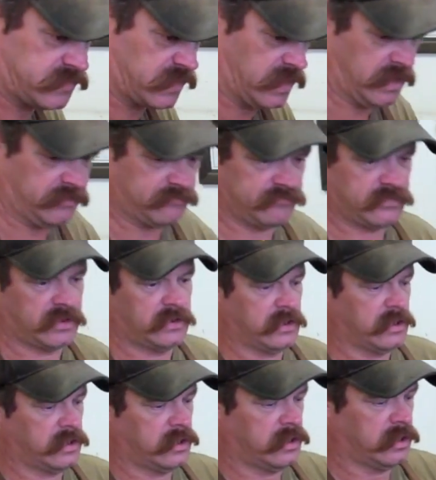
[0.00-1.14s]
side.
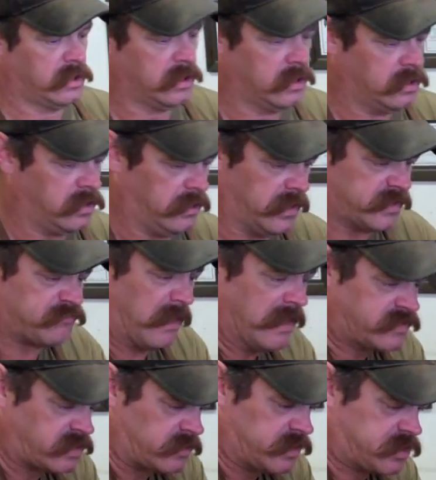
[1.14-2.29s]
That's
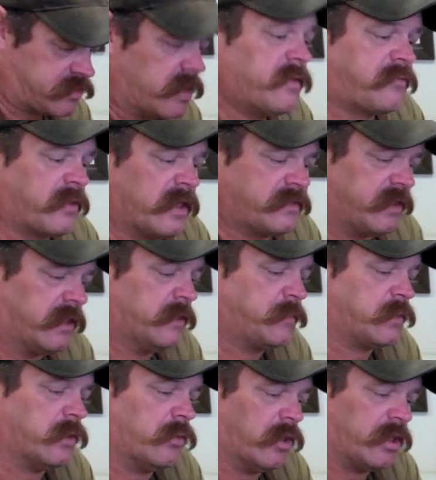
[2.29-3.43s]
basically stripped right there
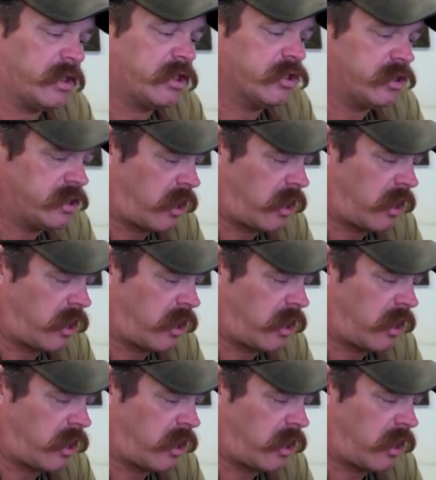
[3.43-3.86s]
for a really good